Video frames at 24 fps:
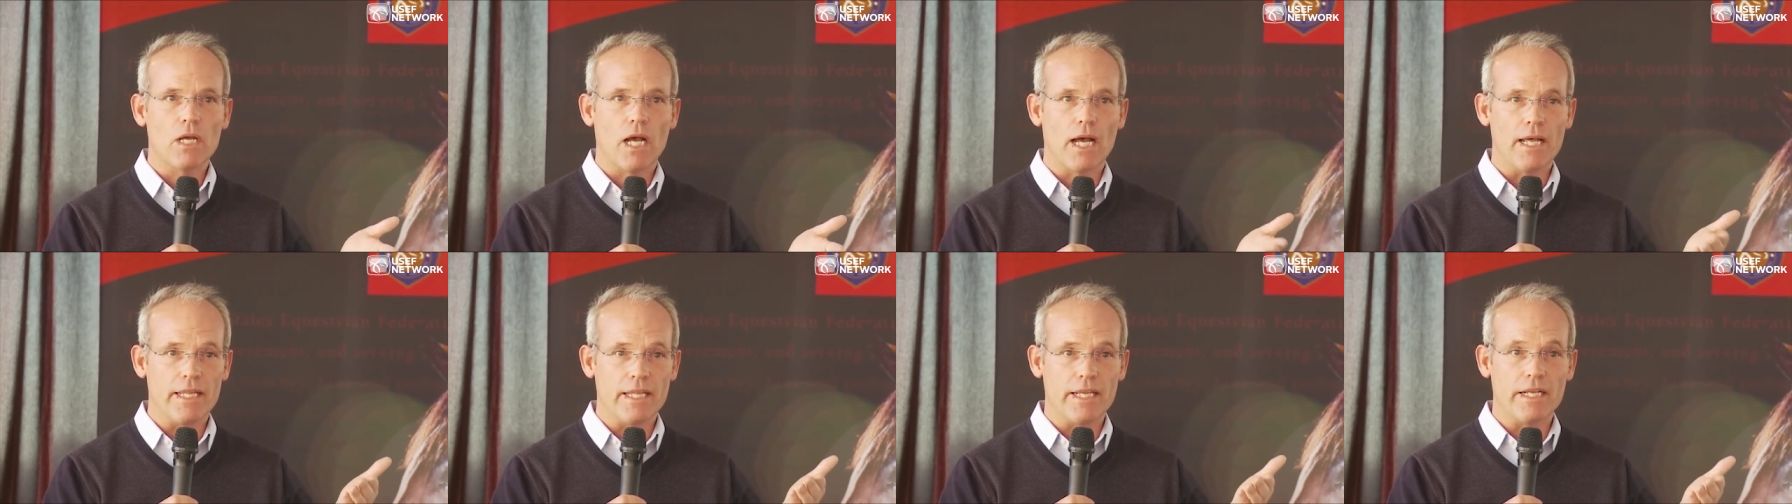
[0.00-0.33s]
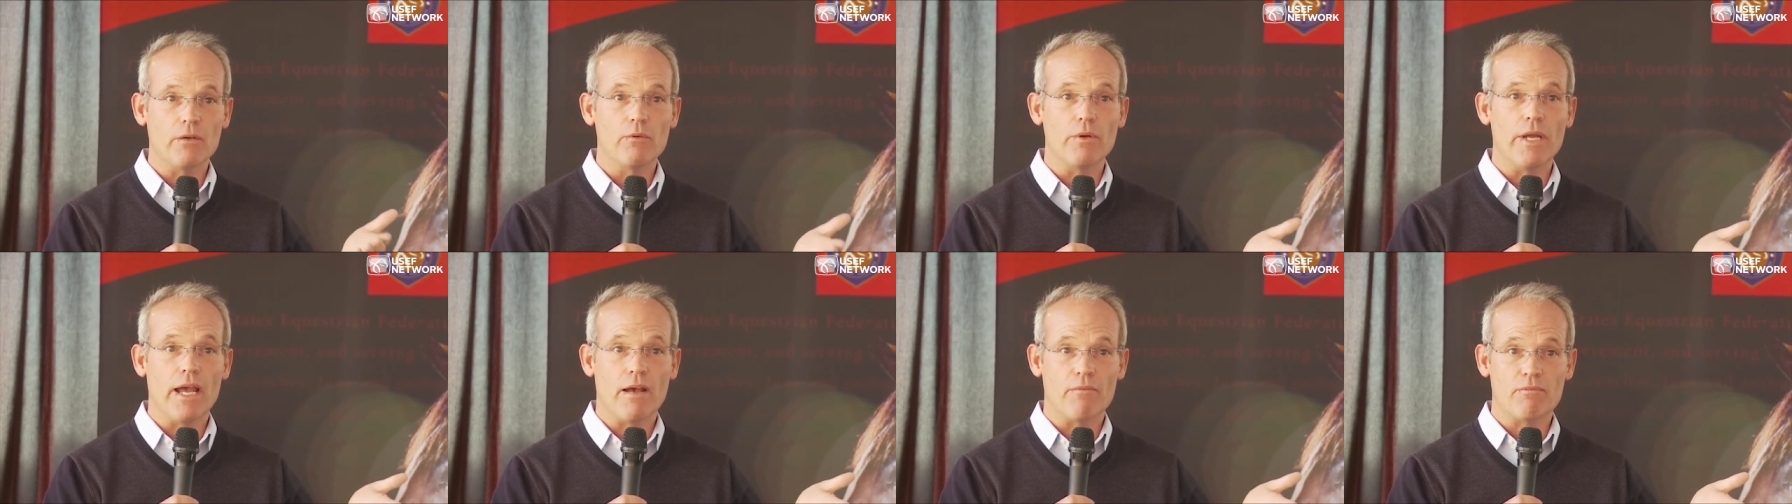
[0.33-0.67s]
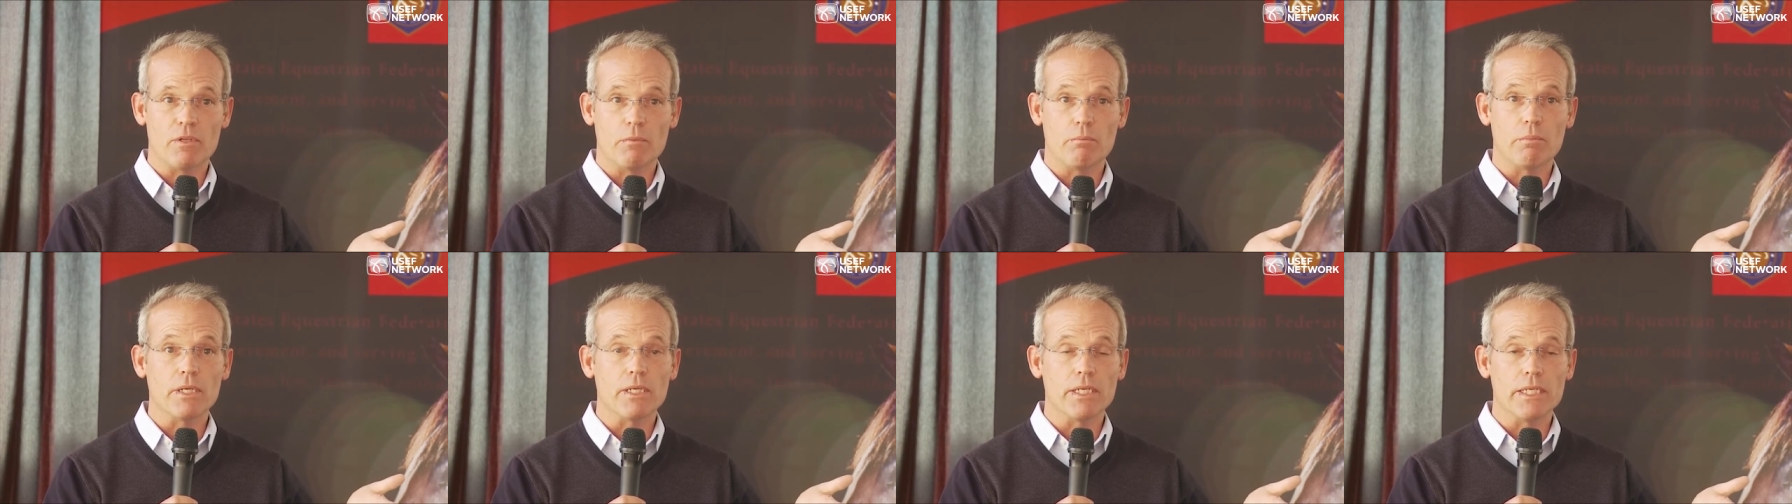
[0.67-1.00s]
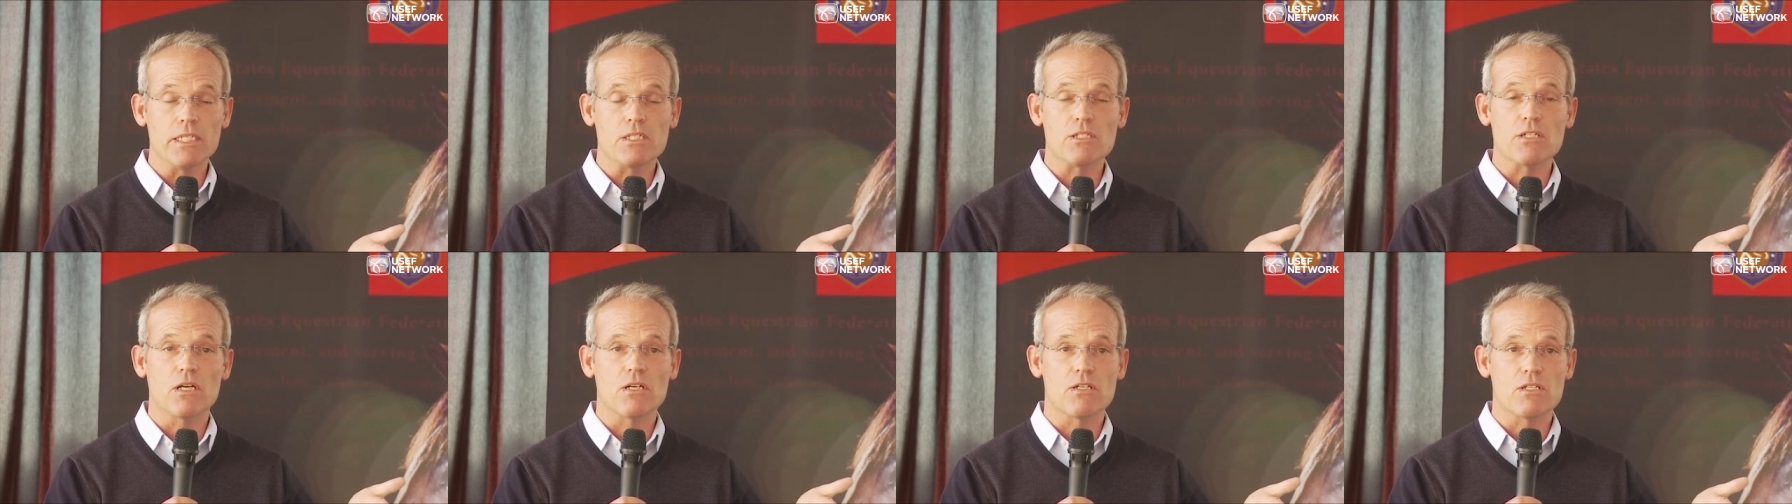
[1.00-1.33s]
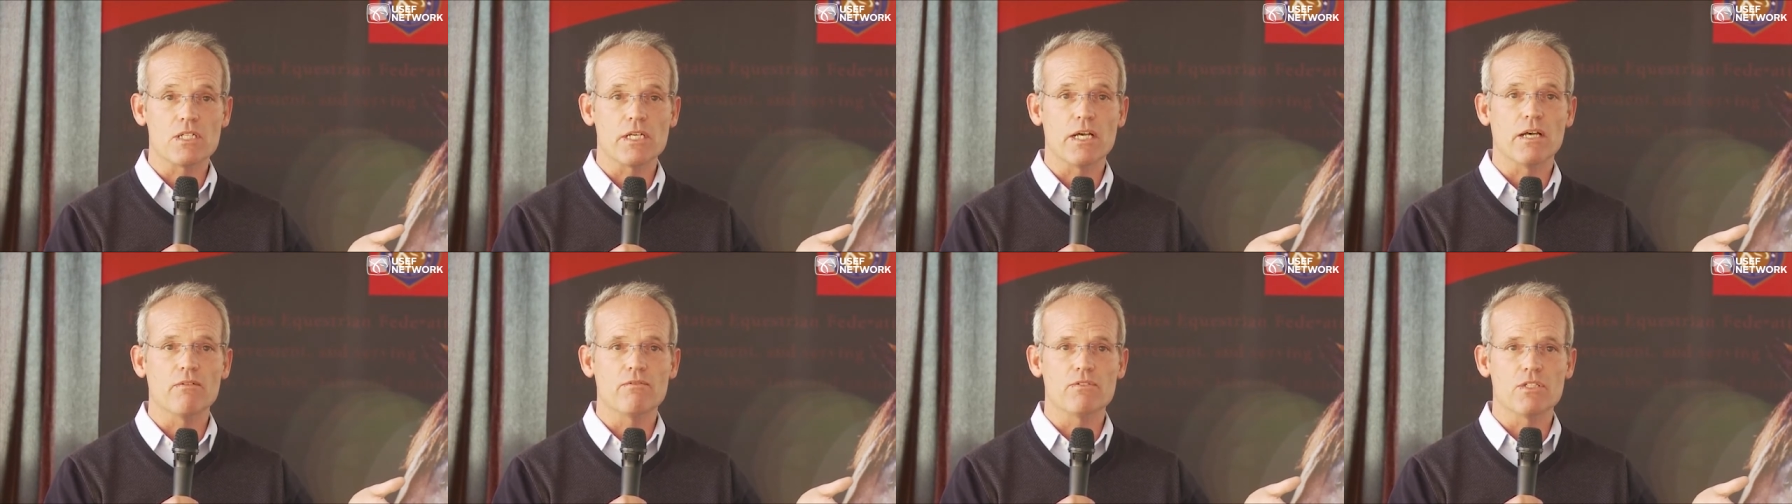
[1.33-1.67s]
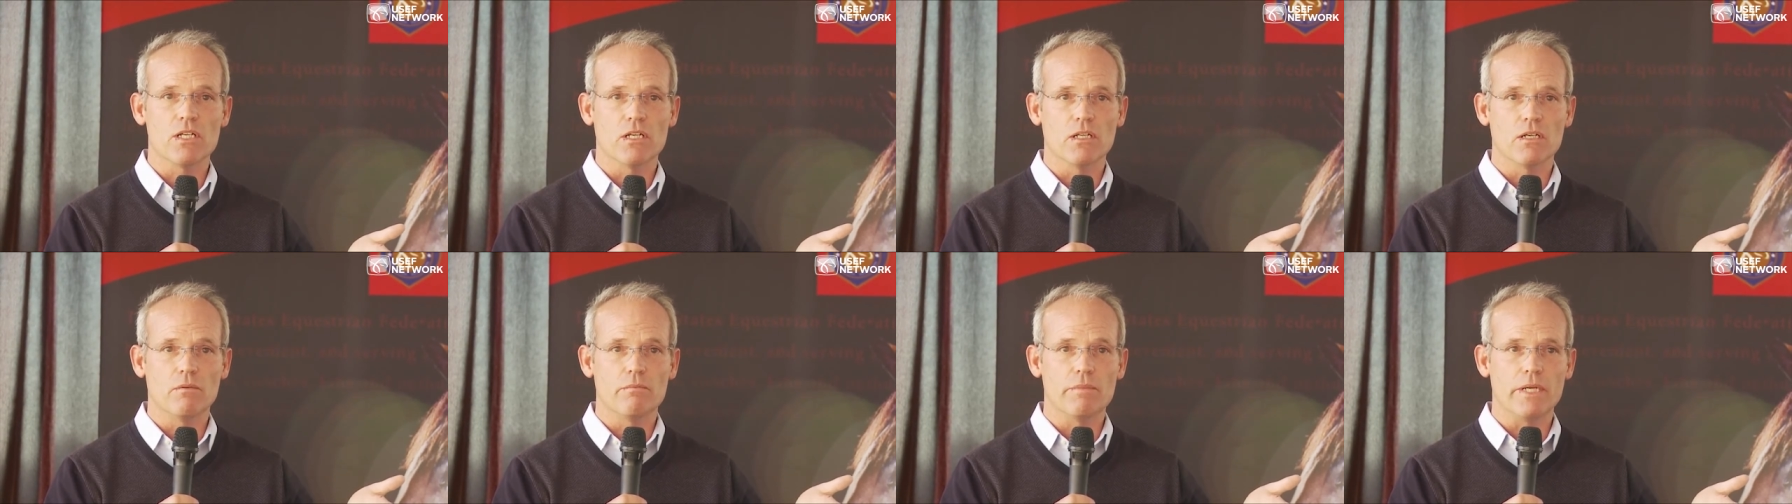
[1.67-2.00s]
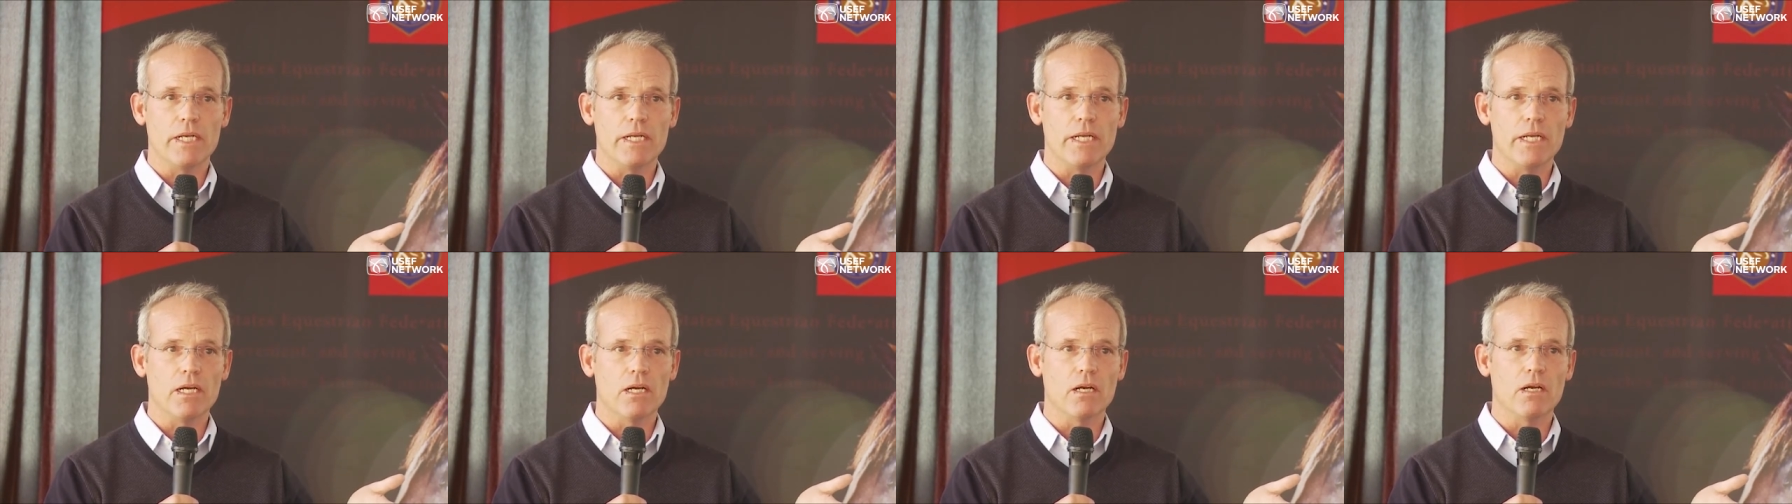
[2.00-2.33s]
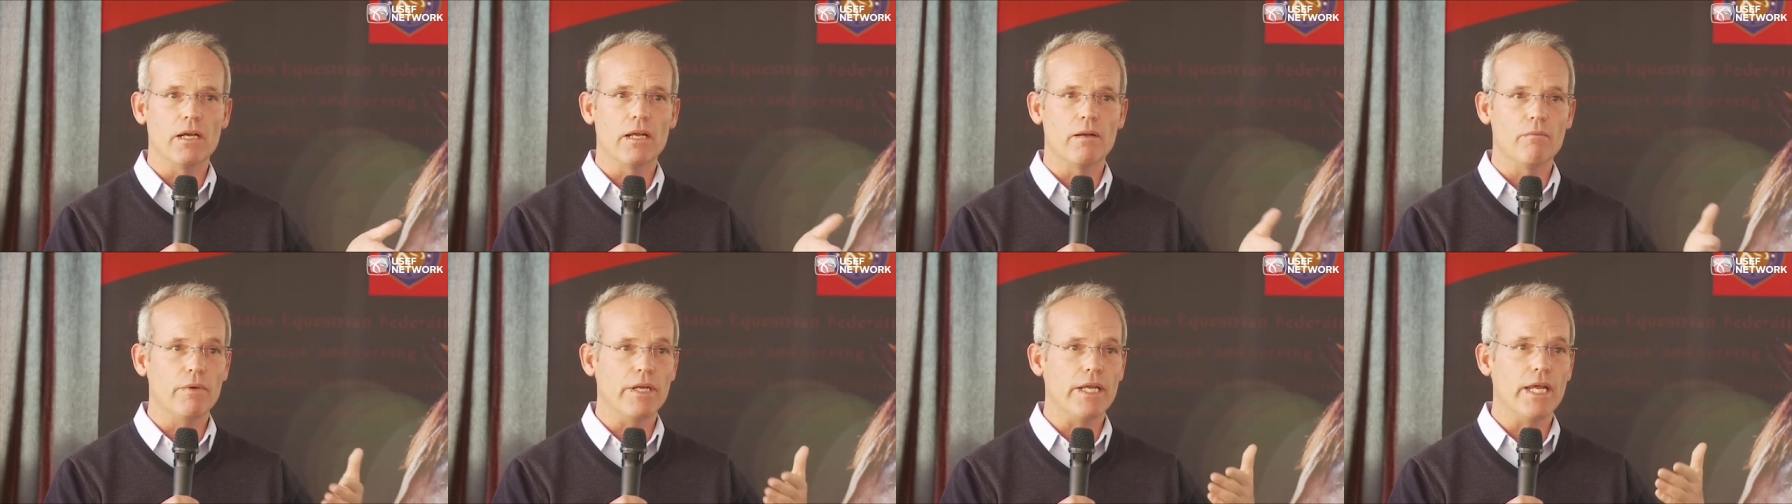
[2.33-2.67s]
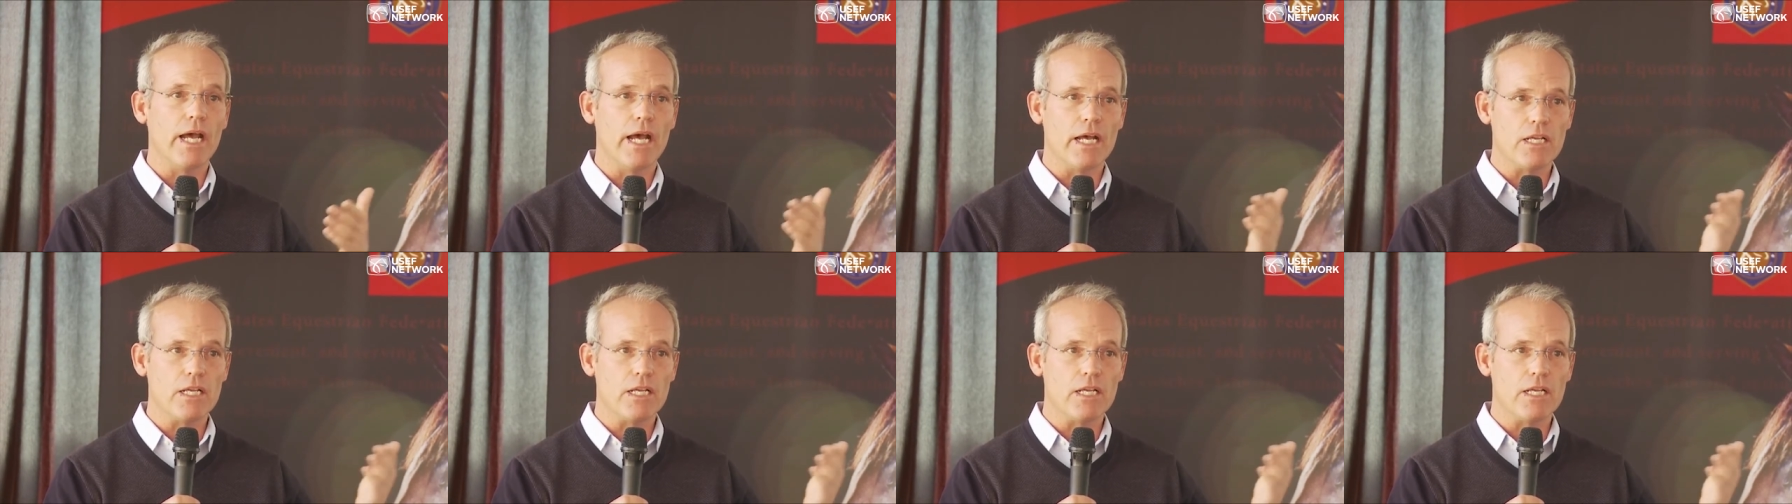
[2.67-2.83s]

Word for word: I think we have to police ourselves a little bit here, and we,